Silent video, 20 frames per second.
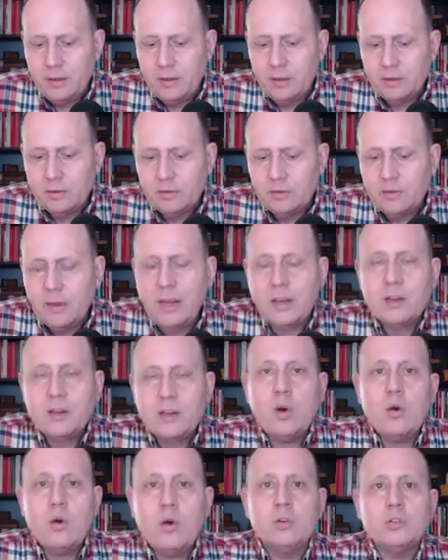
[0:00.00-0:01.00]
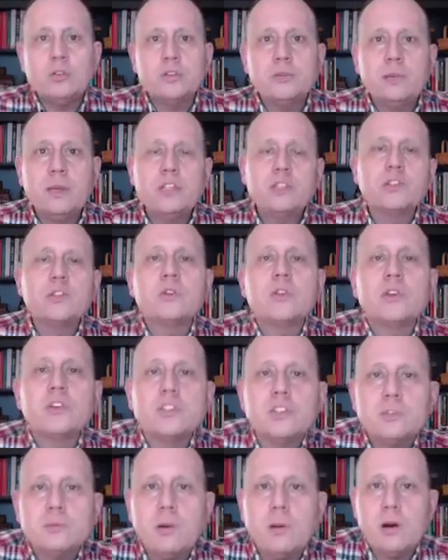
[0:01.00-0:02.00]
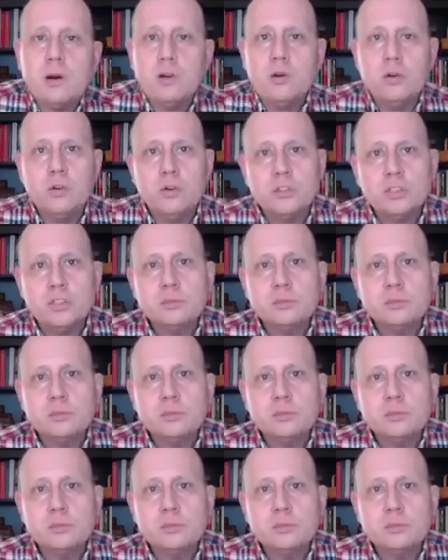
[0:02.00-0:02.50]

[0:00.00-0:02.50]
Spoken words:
Set goals. Make sure they're SMART goals: